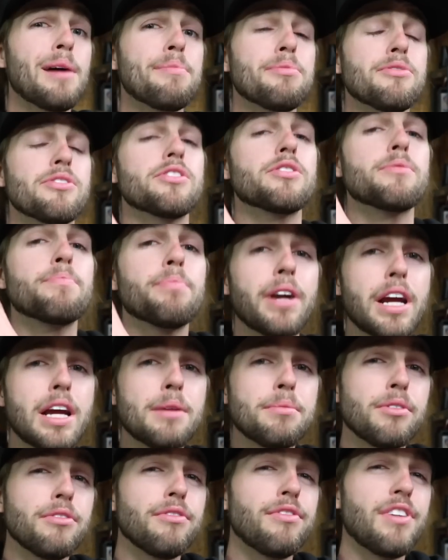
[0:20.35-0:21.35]
Wrap is a
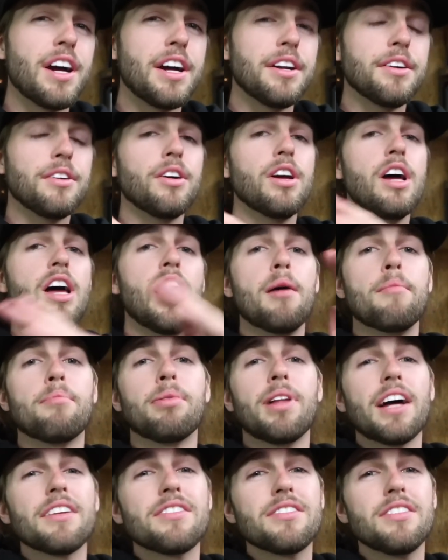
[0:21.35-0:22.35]
sprayable vinyl.
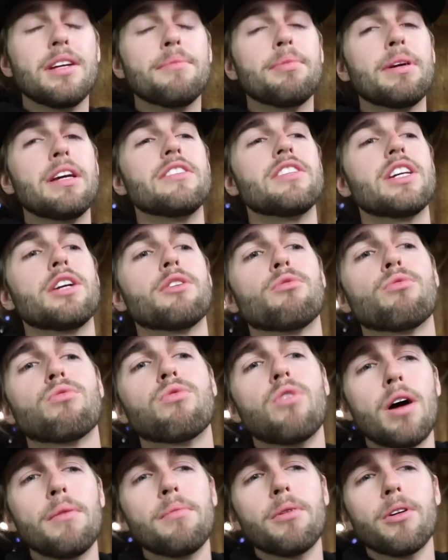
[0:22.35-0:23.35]
Plasti Dip is a
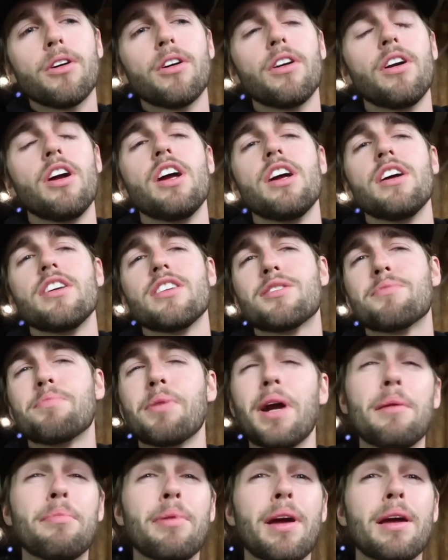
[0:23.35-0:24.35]
rubber
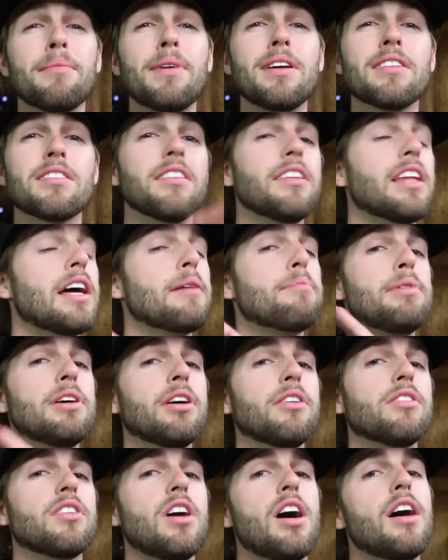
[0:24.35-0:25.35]
spray paint, basically that
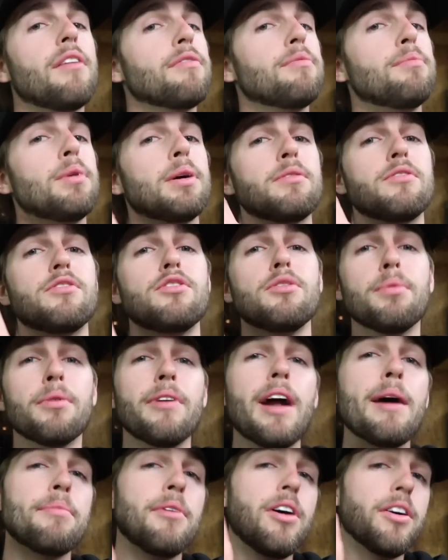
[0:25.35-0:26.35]
peels off. But
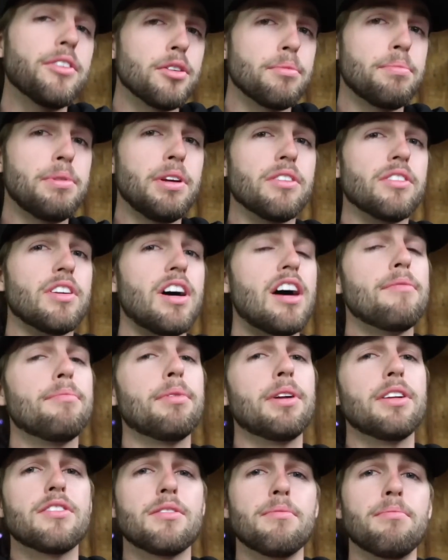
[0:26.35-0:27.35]
Super Wrap also peels
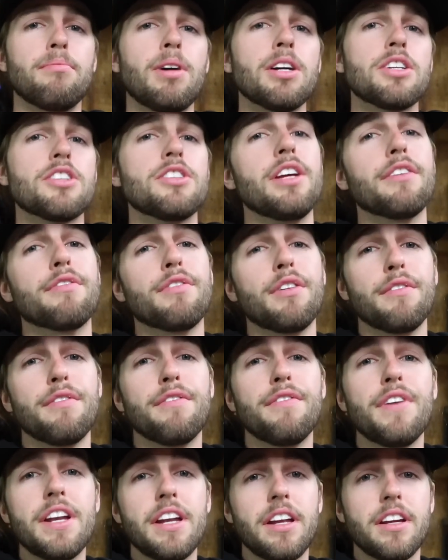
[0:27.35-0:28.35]
off, but it's a much different
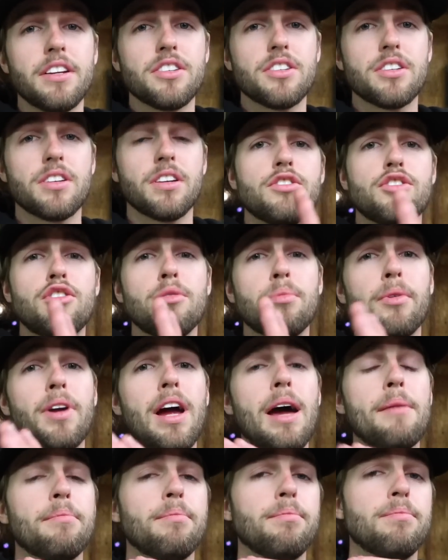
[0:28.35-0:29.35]
finish. Super
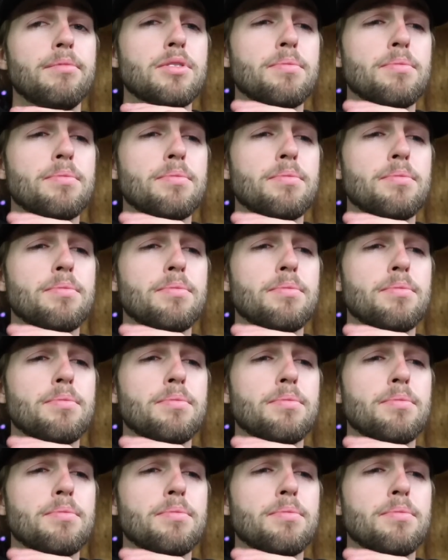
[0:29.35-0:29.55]
Wrap